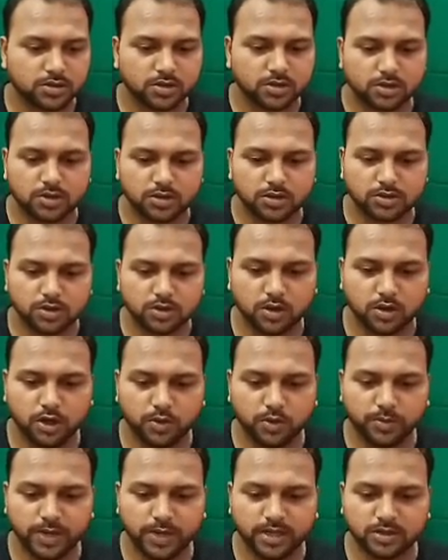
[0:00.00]
So
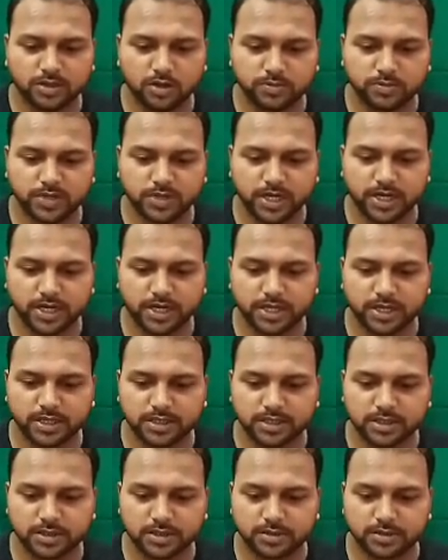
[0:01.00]
luminous object is